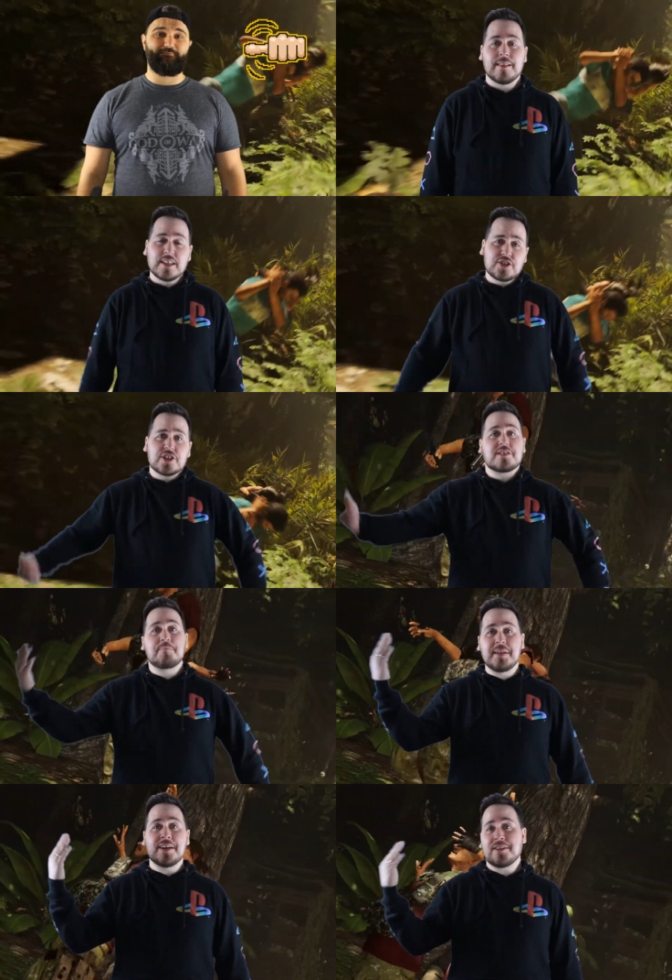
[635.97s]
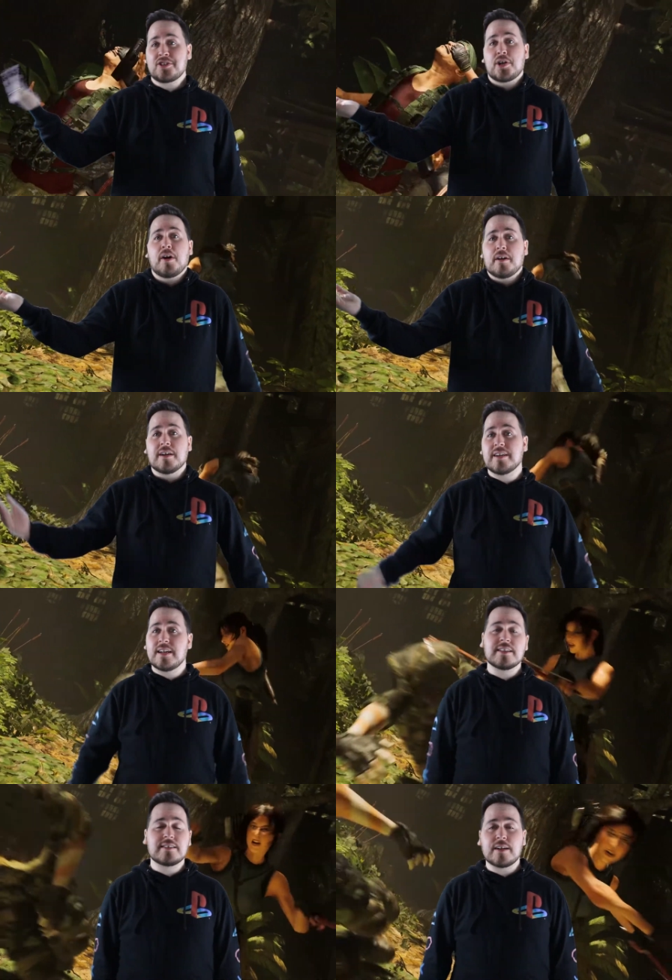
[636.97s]
Let's just be uncharted, and
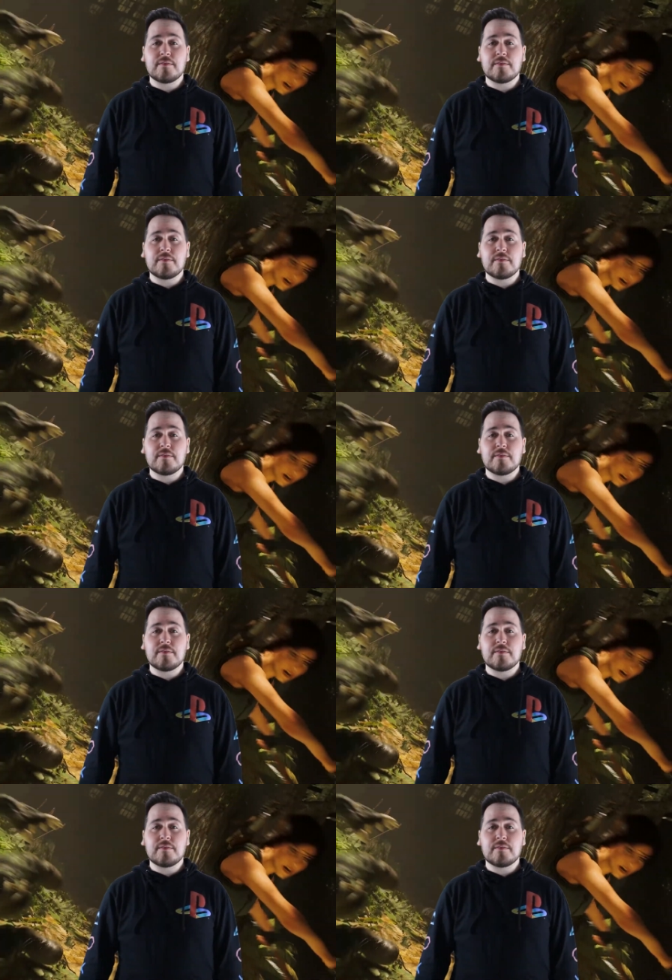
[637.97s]
instead